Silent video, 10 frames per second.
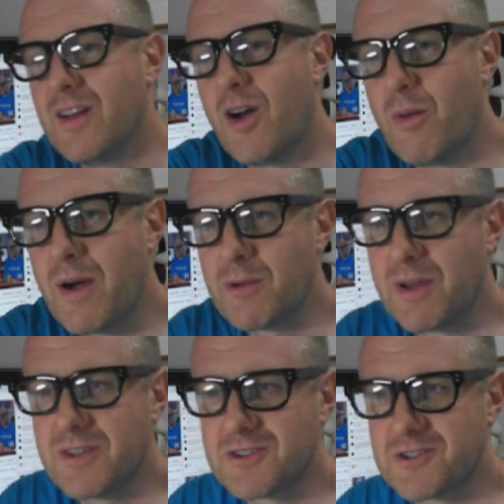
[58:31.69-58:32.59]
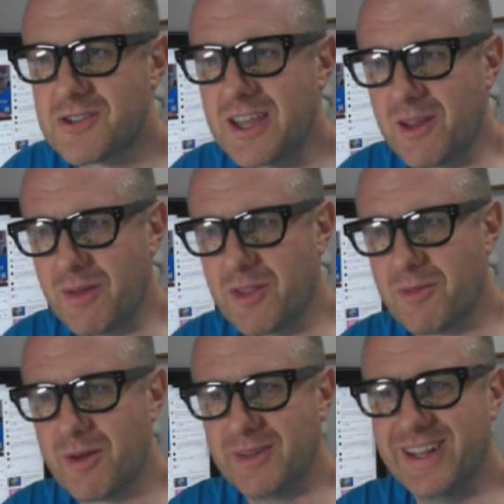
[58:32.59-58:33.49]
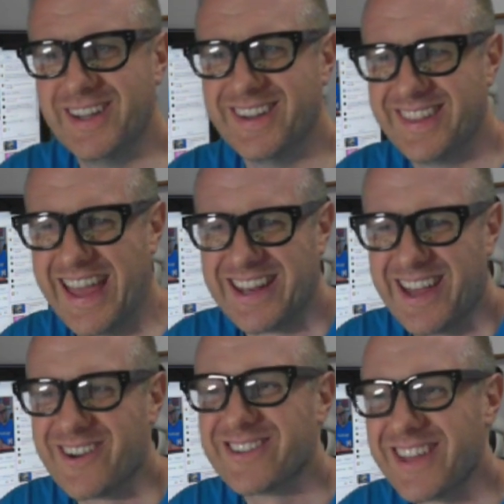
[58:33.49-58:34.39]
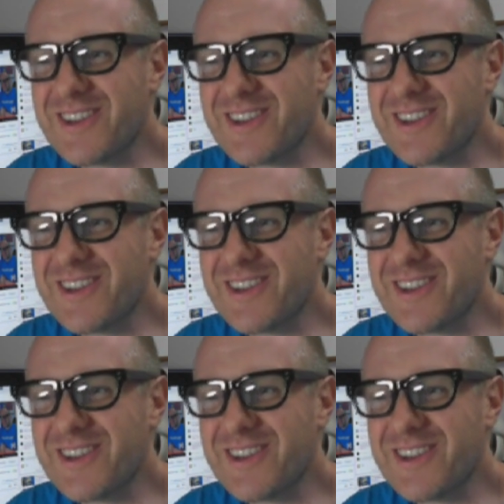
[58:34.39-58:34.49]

Oh, by the way, there's a stadium at the moment. They